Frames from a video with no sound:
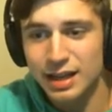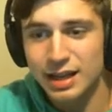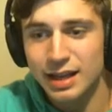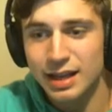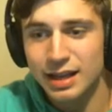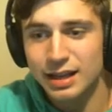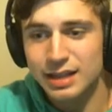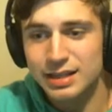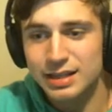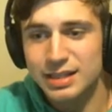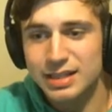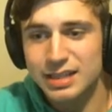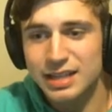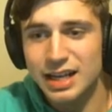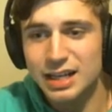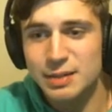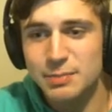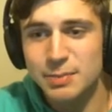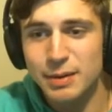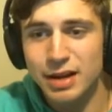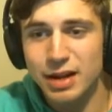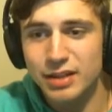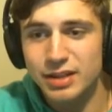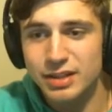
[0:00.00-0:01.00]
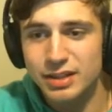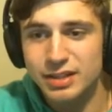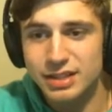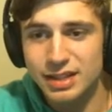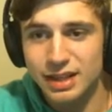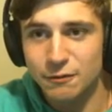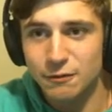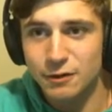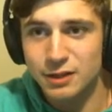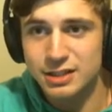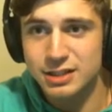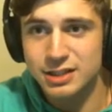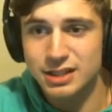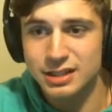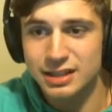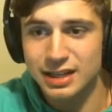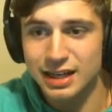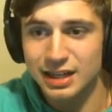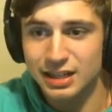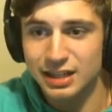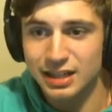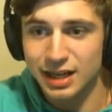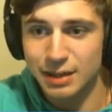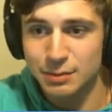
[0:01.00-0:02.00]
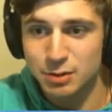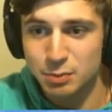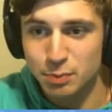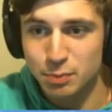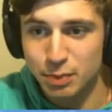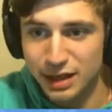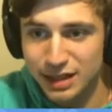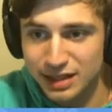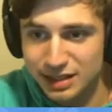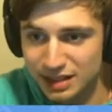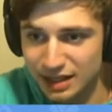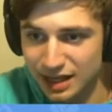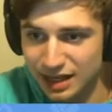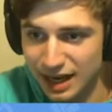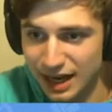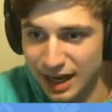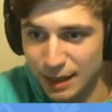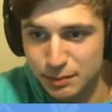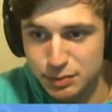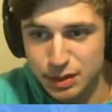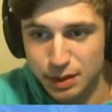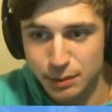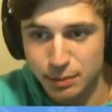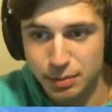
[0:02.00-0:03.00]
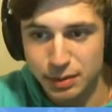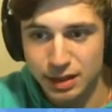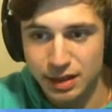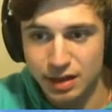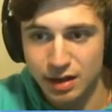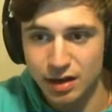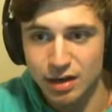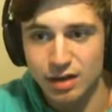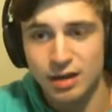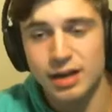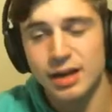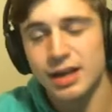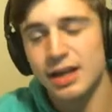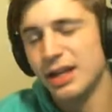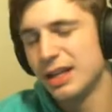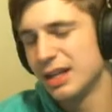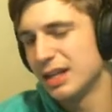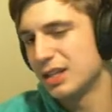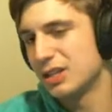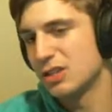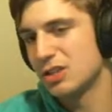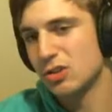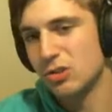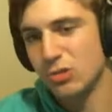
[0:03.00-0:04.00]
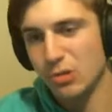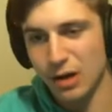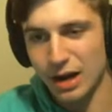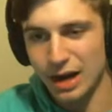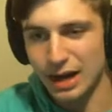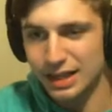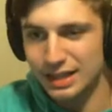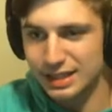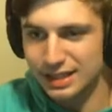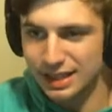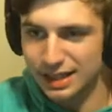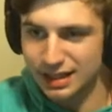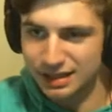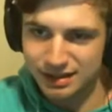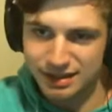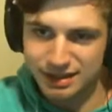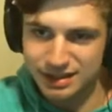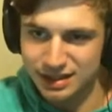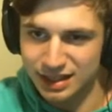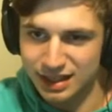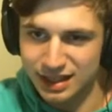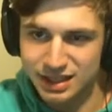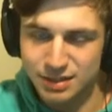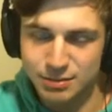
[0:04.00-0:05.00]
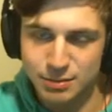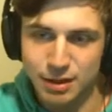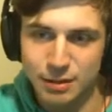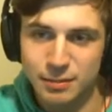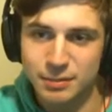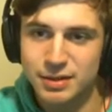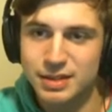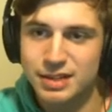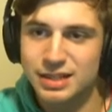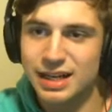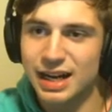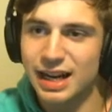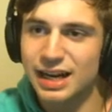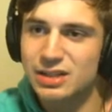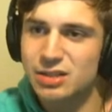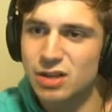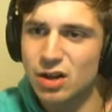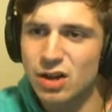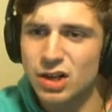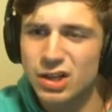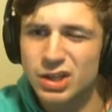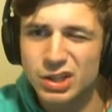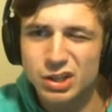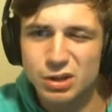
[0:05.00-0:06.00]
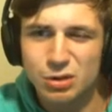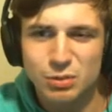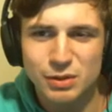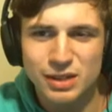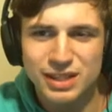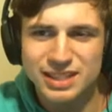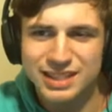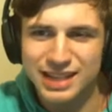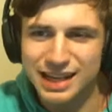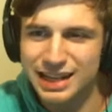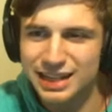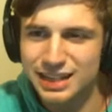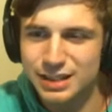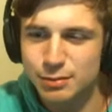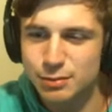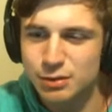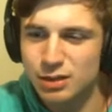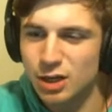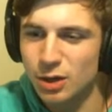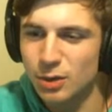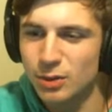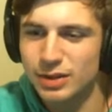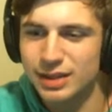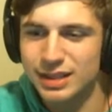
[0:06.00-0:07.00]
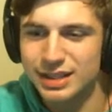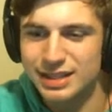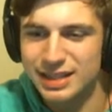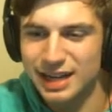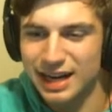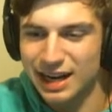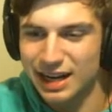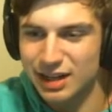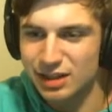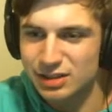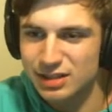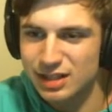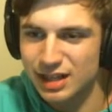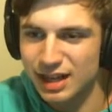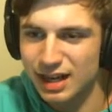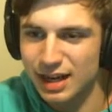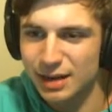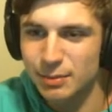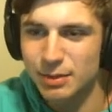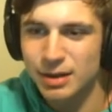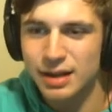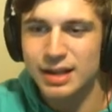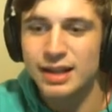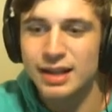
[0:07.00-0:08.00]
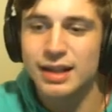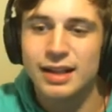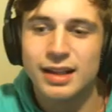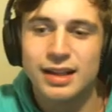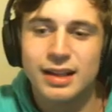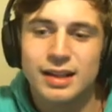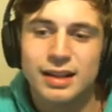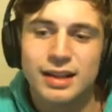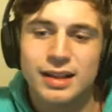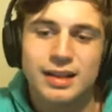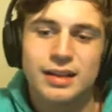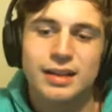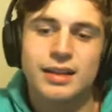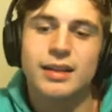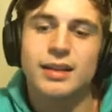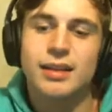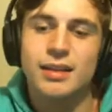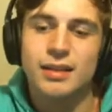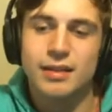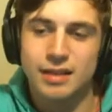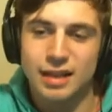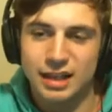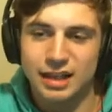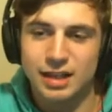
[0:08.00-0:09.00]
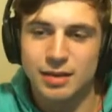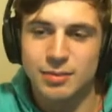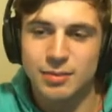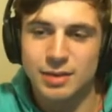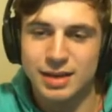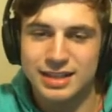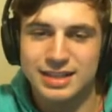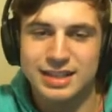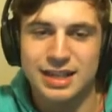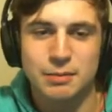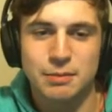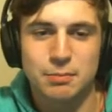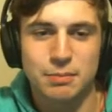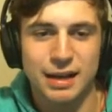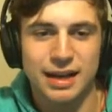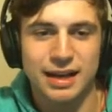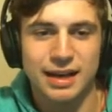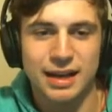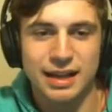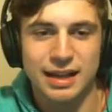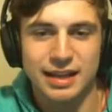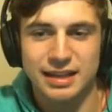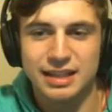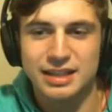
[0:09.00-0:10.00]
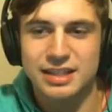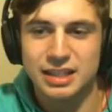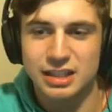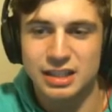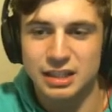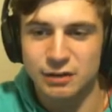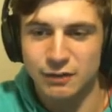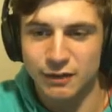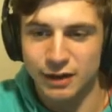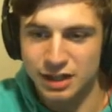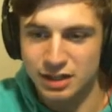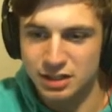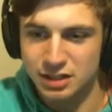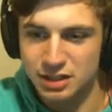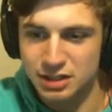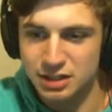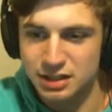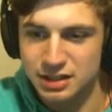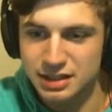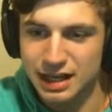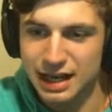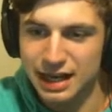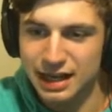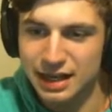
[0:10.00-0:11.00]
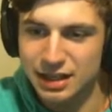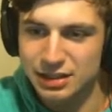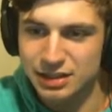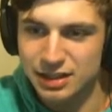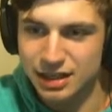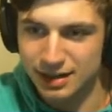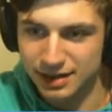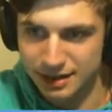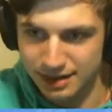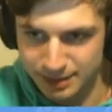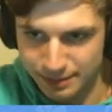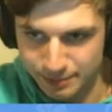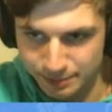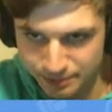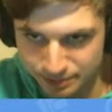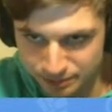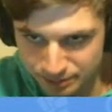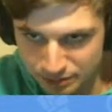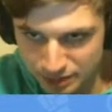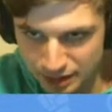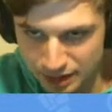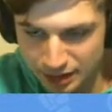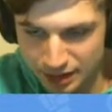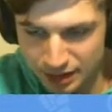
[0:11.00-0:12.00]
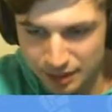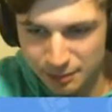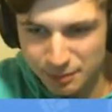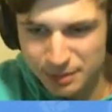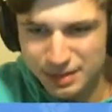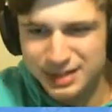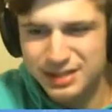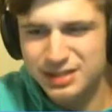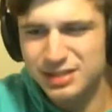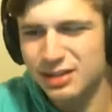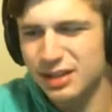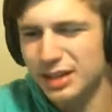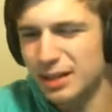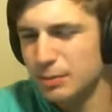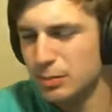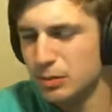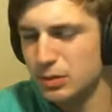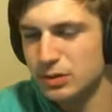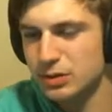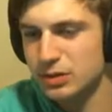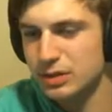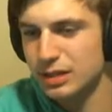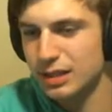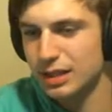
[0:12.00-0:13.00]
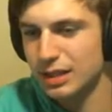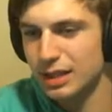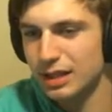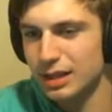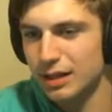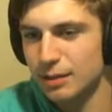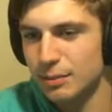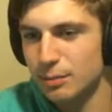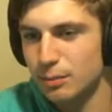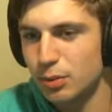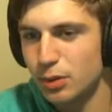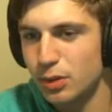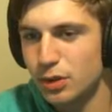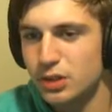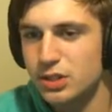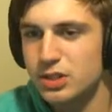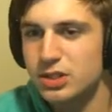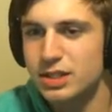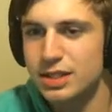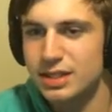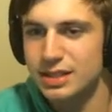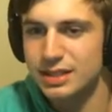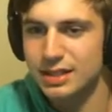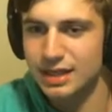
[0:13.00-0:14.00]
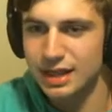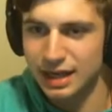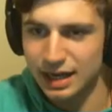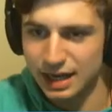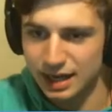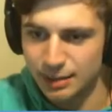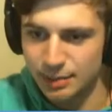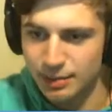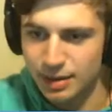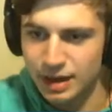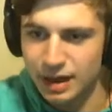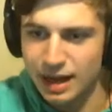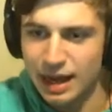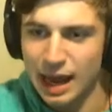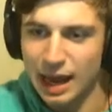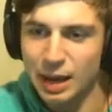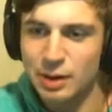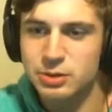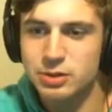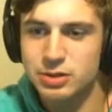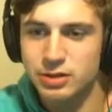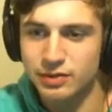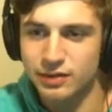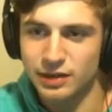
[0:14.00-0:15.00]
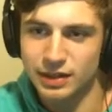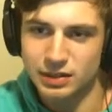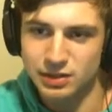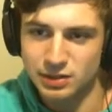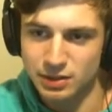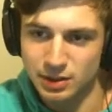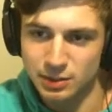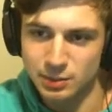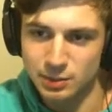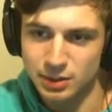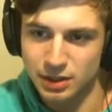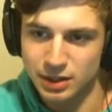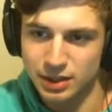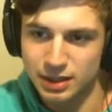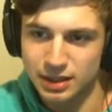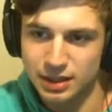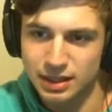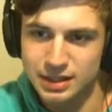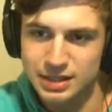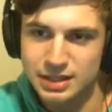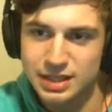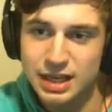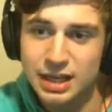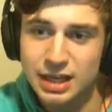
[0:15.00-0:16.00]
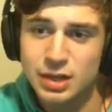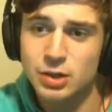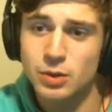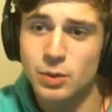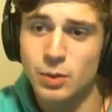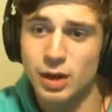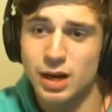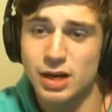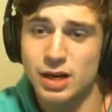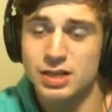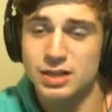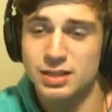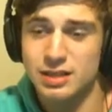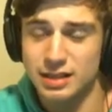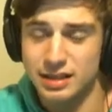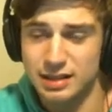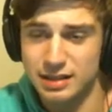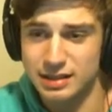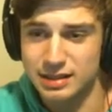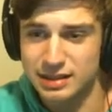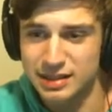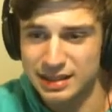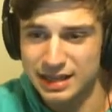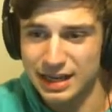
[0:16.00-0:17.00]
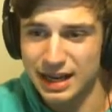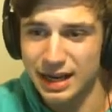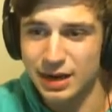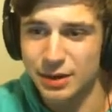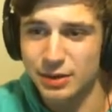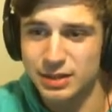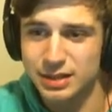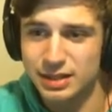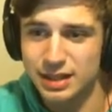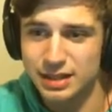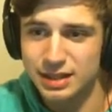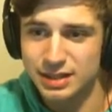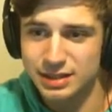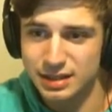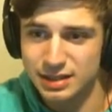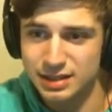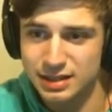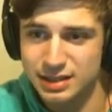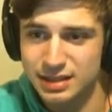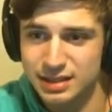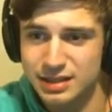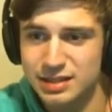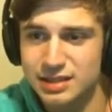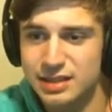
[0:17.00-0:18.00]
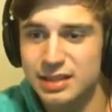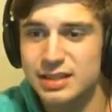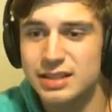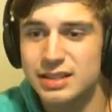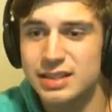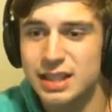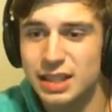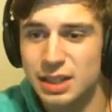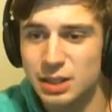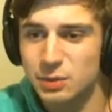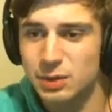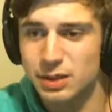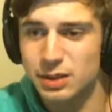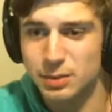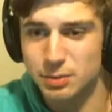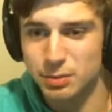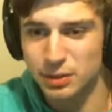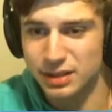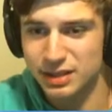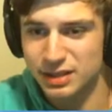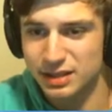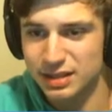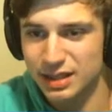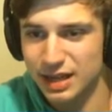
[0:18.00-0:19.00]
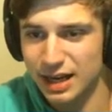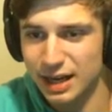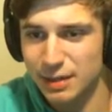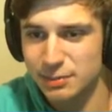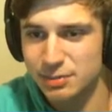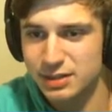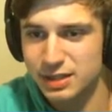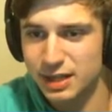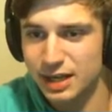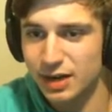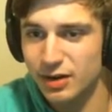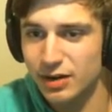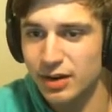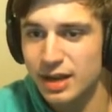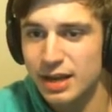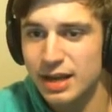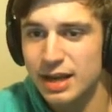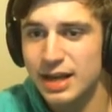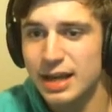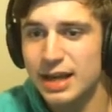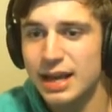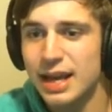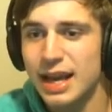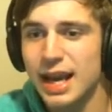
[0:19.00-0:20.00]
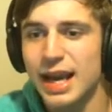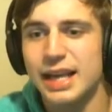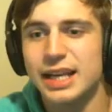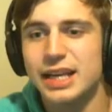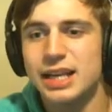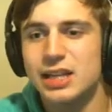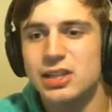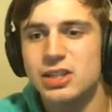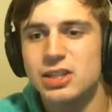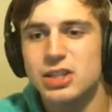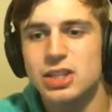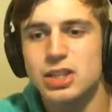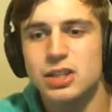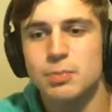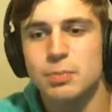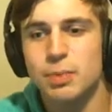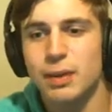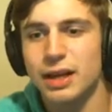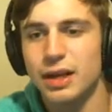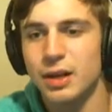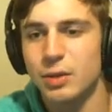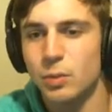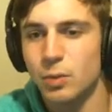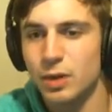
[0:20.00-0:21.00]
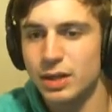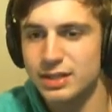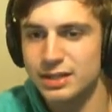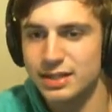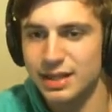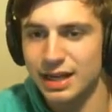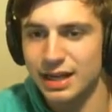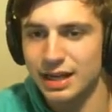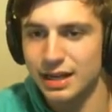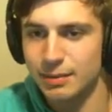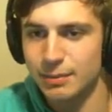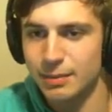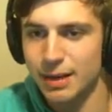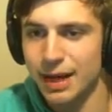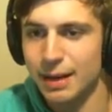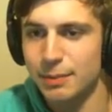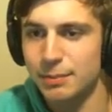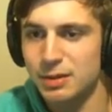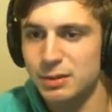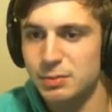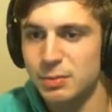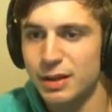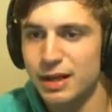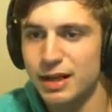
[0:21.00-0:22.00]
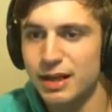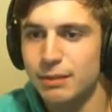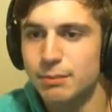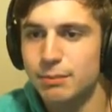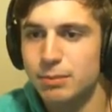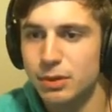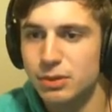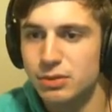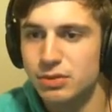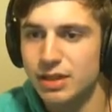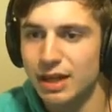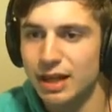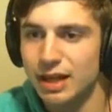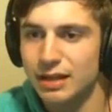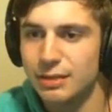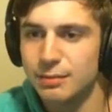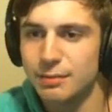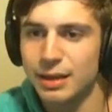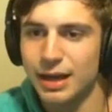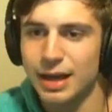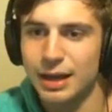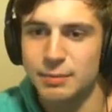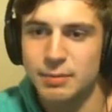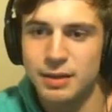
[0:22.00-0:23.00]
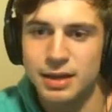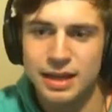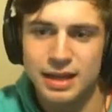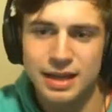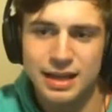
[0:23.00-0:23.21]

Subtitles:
Because this guy's been on the defense the entire time. He's placing camps up here. He's trying to get this Sanctum up. This guy has all 3 Sanctums going the entire time. Lucky Me has been in the disadvantage this entire time. But he's still able to push this game out to victory, and we're going to continue to watch and see how he does this. He's continuing to place his camps down, and he doesn't just play on one side of the map. He's playing on both sides of the map.